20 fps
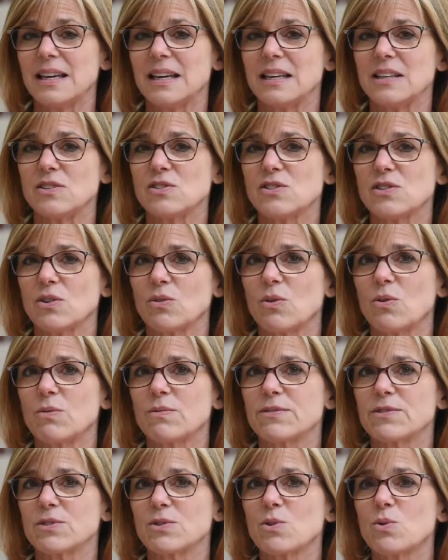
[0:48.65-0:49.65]
And so
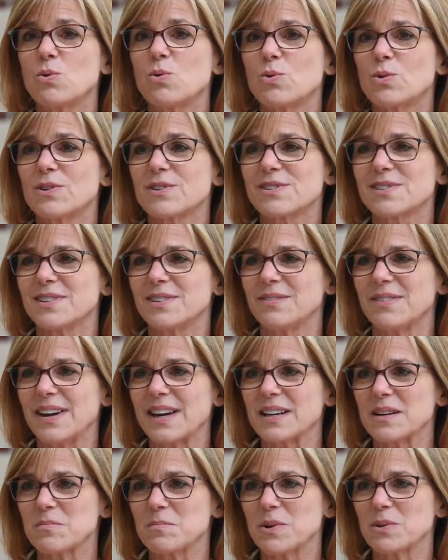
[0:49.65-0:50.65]
over the course of
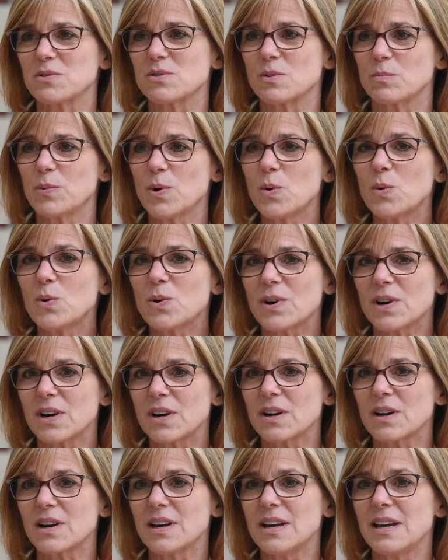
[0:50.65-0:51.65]
ECMO
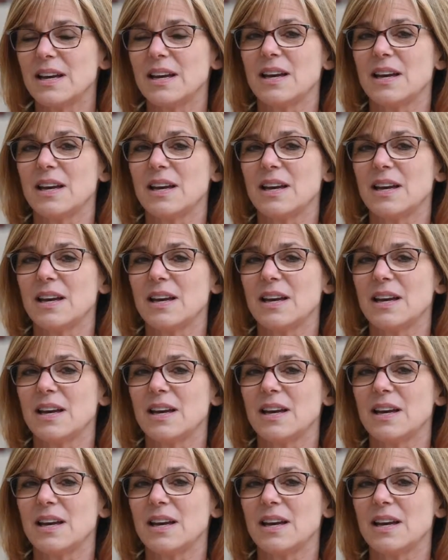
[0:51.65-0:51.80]
support,